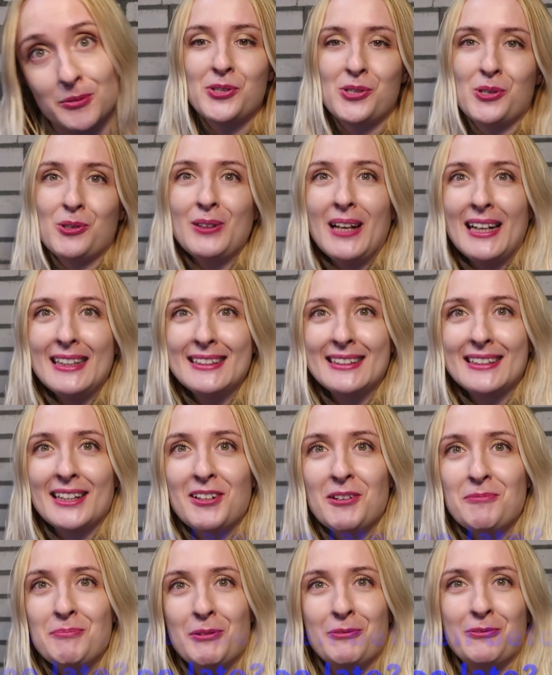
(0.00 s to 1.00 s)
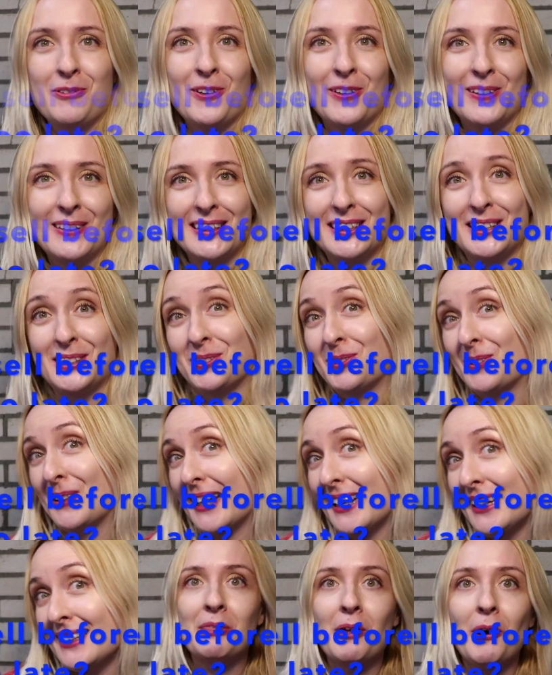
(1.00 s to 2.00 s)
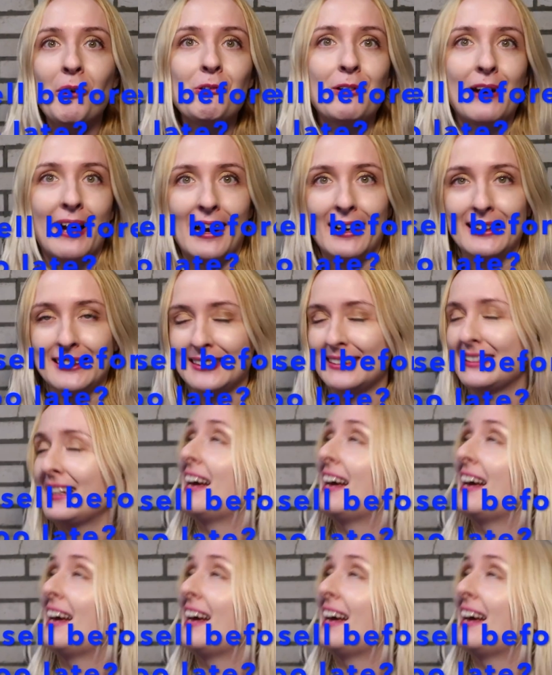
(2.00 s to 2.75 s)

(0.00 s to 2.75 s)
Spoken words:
Should I sell before it is too late? No, guys.